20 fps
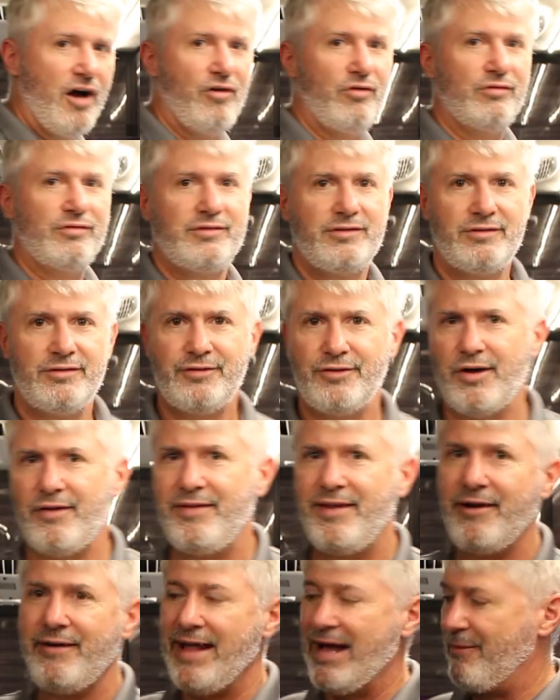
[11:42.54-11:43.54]
Oh,
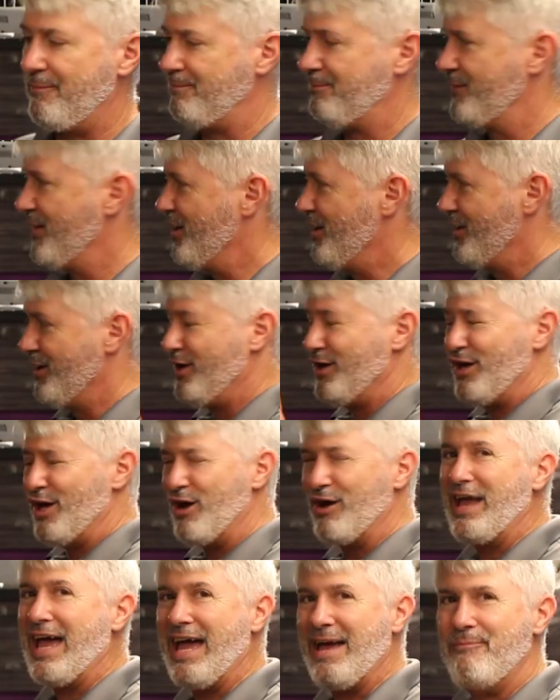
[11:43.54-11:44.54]
you're over there now.
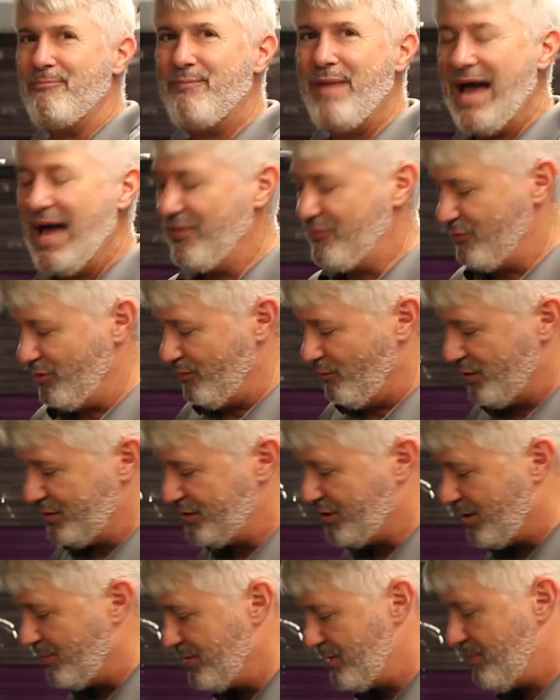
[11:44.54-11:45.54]
Okay, bathroom.
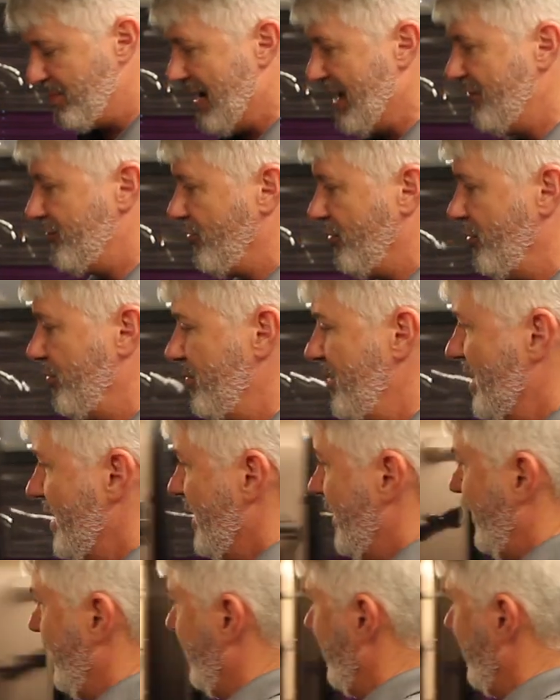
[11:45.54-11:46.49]
Want to talk about the bathroom.